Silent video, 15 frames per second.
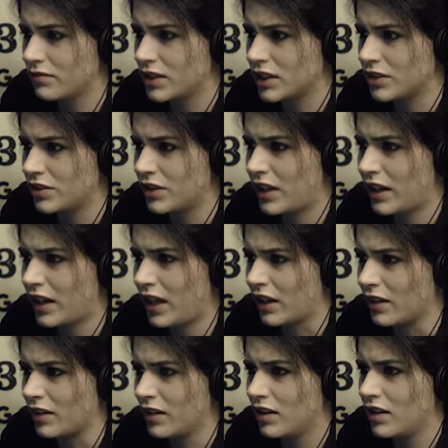Let's do that
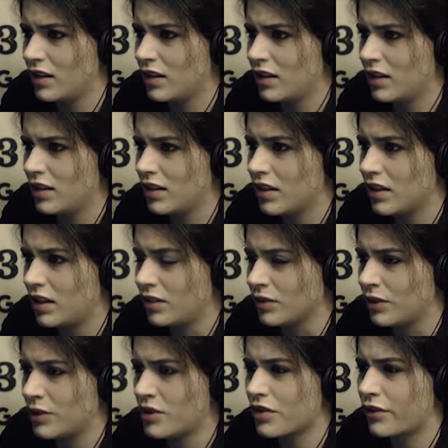again. Oh,
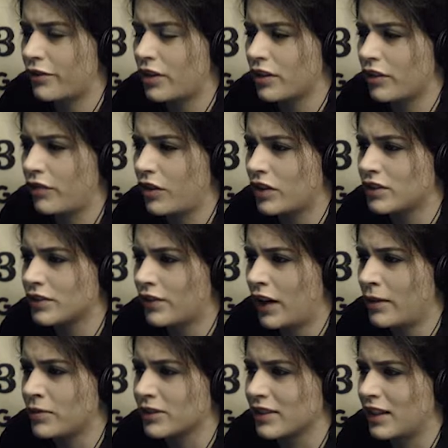you enter the fungal forest of
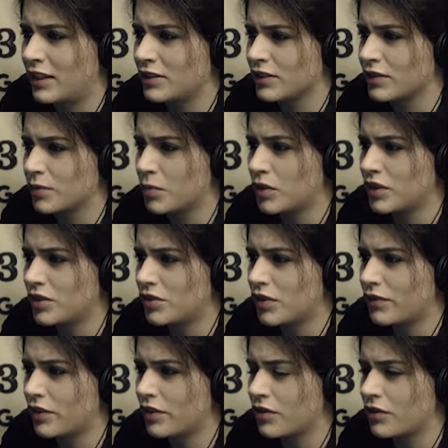Hybris, clouds of spores
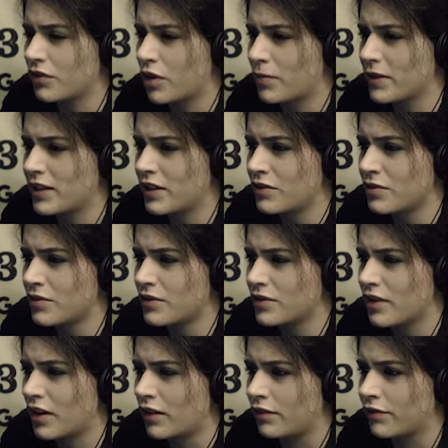drifting through the ropey
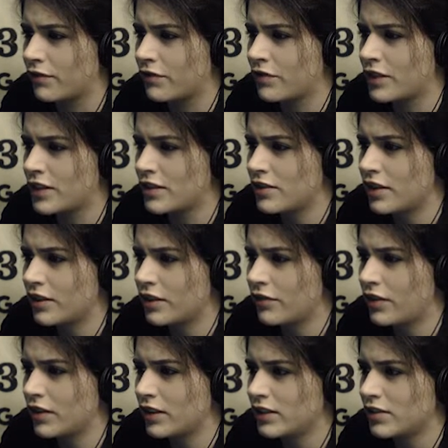tendrils of freestanding
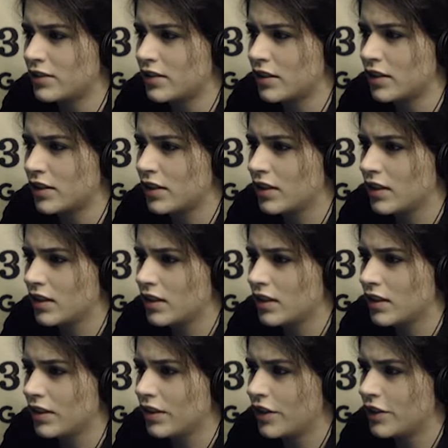fungus.
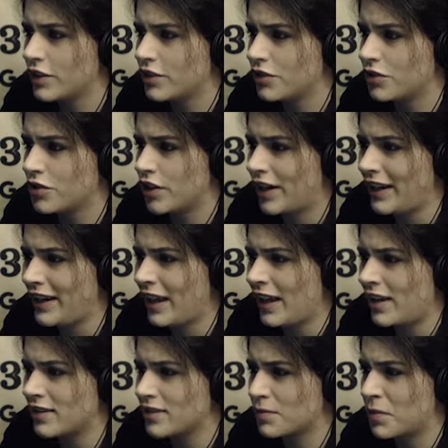Giant
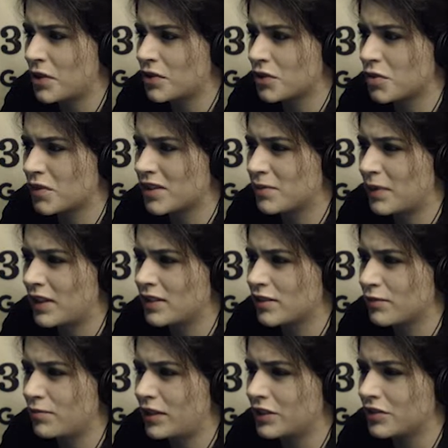ants pierced with spines
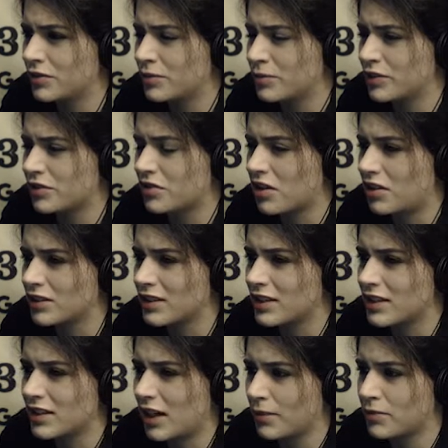of mushrooms crawl to
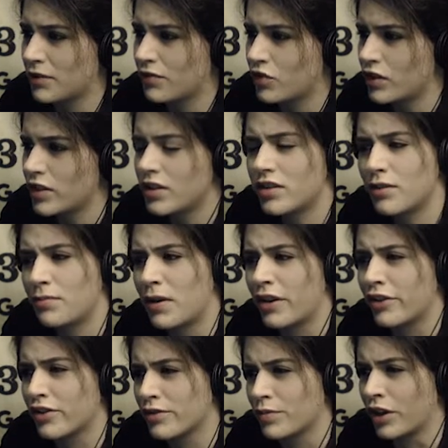the tops of trees to
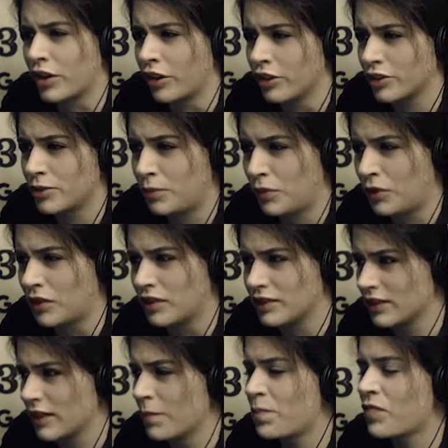better spread their
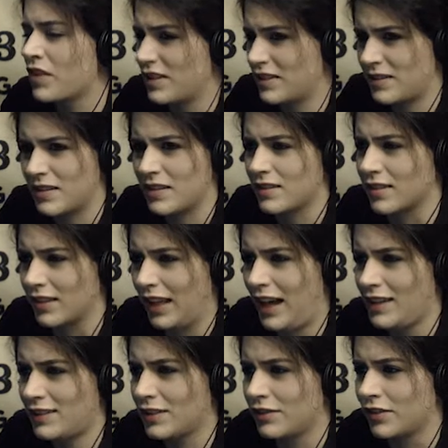spores. This is
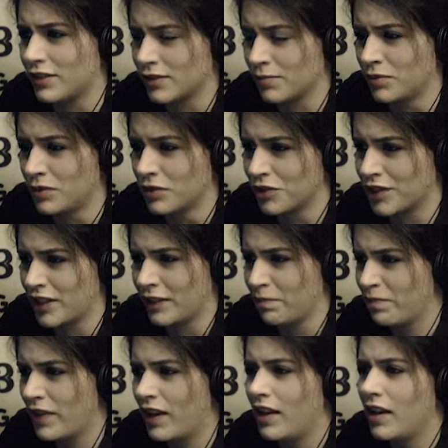Last of Us bullshit.